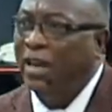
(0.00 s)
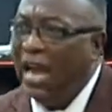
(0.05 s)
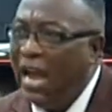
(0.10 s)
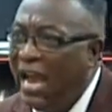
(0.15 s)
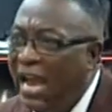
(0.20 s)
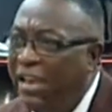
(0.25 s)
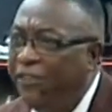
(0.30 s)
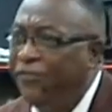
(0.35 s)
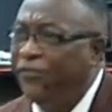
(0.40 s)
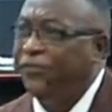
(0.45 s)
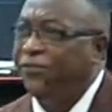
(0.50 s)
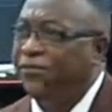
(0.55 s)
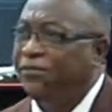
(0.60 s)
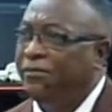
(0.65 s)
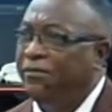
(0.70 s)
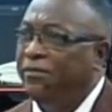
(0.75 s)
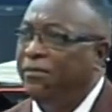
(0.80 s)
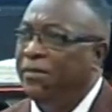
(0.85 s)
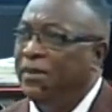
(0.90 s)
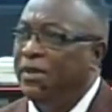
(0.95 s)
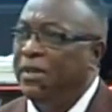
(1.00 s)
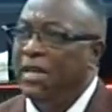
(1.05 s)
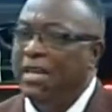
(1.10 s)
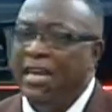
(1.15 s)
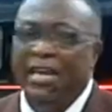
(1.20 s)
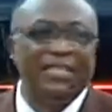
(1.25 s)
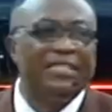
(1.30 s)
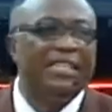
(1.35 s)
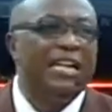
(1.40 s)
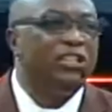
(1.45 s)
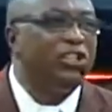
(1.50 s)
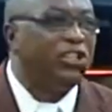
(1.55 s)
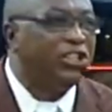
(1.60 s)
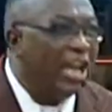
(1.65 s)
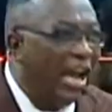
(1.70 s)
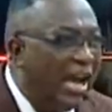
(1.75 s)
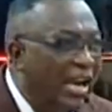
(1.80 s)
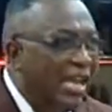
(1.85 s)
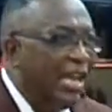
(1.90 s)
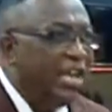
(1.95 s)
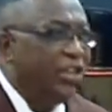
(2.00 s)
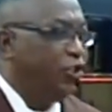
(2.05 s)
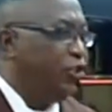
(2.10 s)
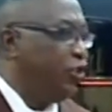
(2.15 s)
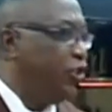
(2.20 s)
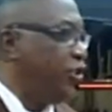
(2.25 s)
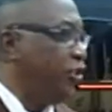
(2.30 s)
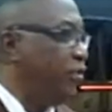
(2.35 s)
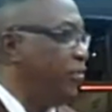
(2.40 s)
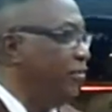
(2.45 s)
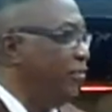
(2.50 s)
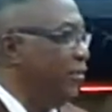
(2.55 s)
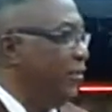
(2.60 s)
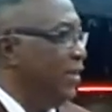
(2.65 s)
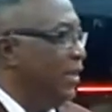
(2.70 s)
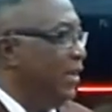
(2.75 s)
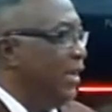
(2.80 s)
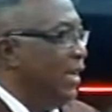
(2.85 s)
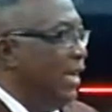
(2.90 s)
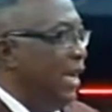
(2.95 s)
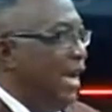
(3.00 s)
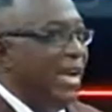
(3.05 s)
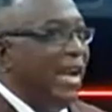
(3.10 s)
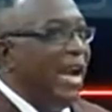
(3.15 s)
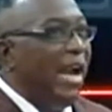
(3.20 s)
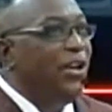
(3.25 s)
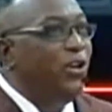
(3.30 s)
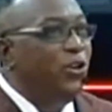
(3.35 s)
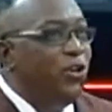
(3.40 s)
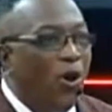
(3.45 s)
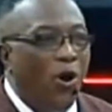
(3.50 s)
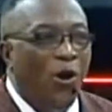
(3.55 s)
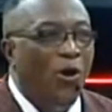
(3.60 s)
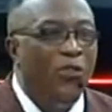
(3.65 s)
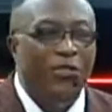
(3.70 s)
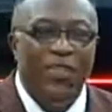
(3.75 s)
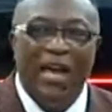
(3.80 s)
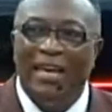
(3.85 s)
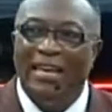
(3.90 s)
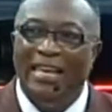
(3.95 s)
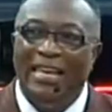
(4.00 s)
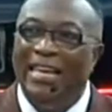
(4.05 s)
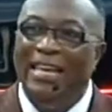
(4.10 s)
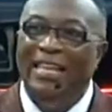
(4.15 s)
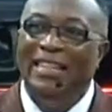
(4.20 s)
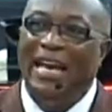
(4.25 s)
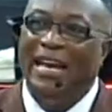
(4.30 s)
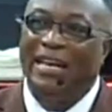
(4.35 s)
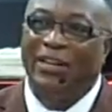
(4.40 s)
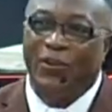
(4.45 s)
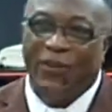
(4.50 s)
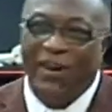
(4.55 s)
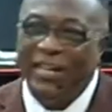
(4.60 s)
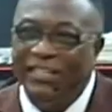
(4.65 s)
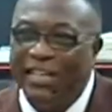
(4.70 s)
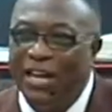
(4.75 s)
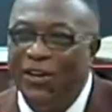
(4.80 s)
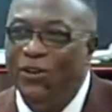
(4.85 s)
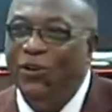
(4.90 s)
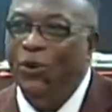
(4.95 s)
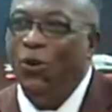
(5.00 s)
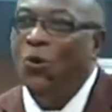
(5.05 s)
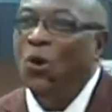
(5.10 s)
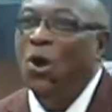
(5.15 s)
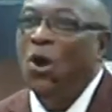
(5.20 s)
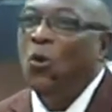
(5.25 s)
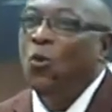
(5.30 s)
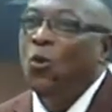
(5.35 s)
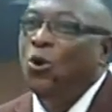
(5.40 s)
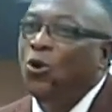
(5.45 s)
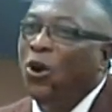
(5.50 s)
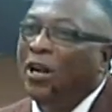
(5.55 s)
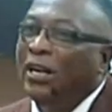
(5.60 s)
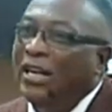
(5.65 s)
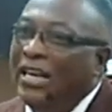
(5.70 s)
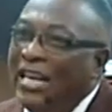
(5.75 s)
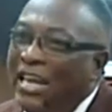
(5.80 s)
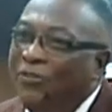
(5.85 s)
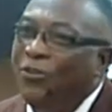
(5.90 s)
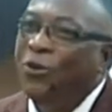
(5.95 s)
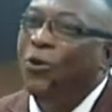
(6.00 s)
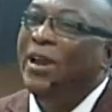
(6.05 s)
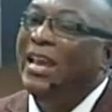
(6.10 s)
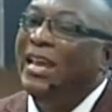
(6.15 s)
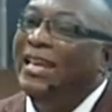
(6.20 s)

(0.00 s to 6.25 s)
life, it's a challenge. And I know that he that created you will not leave you